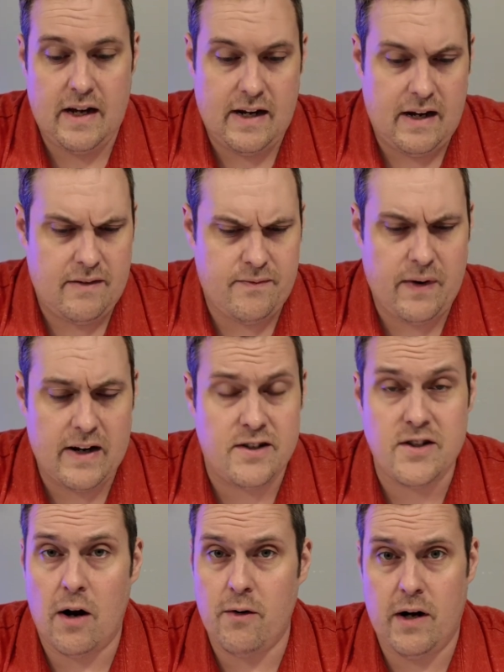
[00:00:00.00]
and I
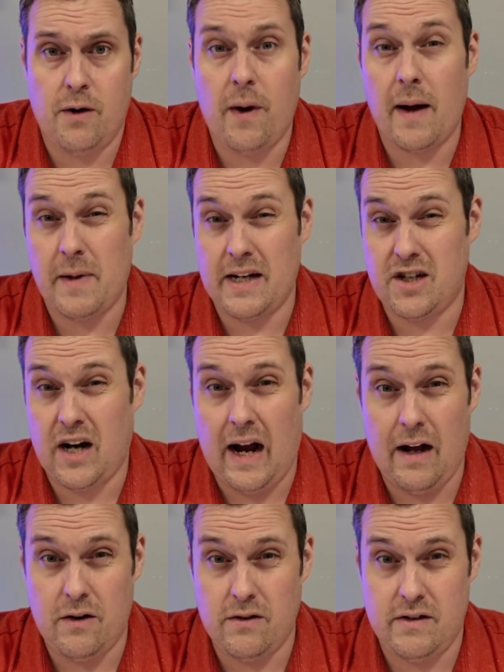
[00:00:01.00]
don't know why my
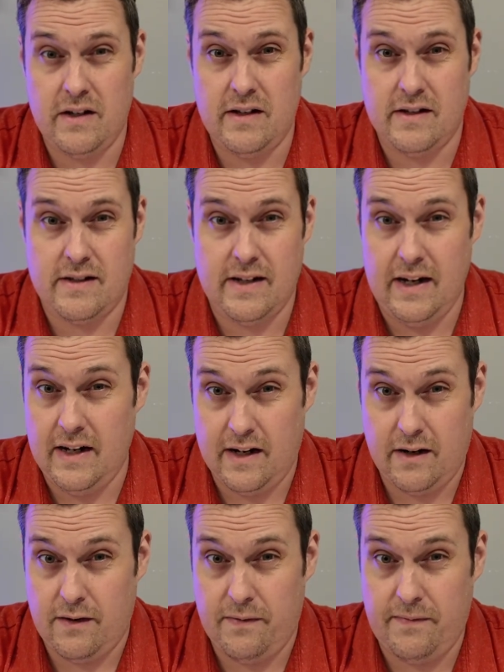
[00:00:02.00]
child is eating her